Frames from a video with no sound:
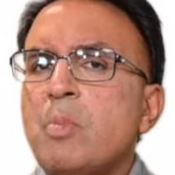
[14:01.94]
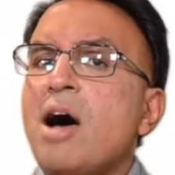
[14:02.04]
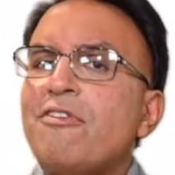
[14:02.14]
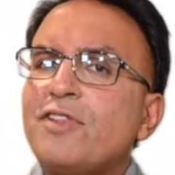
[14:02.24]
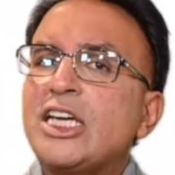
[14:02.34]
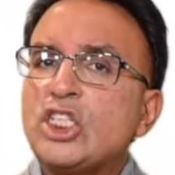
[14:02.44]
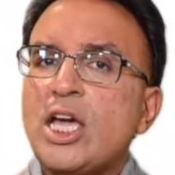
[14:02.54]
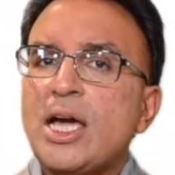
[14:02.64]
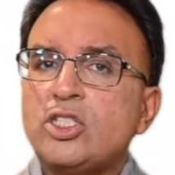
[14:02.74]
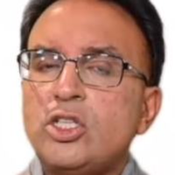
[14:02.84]
Flash
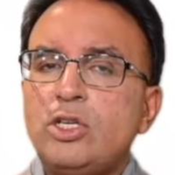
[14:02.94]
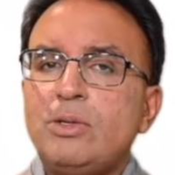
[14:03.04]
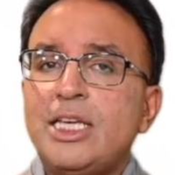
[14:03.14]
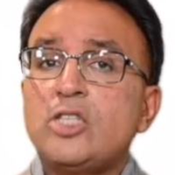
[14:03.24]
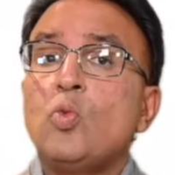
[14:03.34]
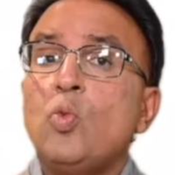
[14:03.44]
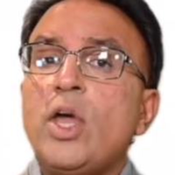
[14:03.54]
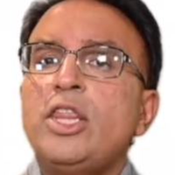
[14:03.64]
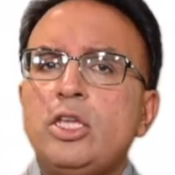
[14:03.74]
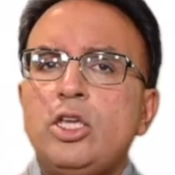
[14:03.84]
Cache to doing this
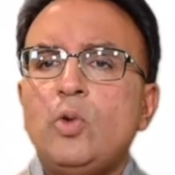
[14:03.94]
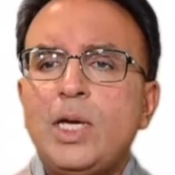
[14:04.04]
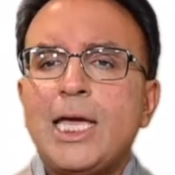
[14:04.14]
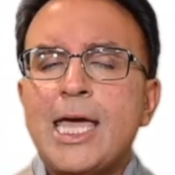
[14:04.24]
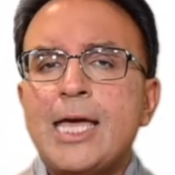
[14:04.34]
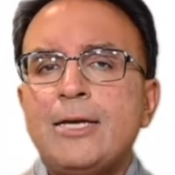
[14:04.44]
with UEK.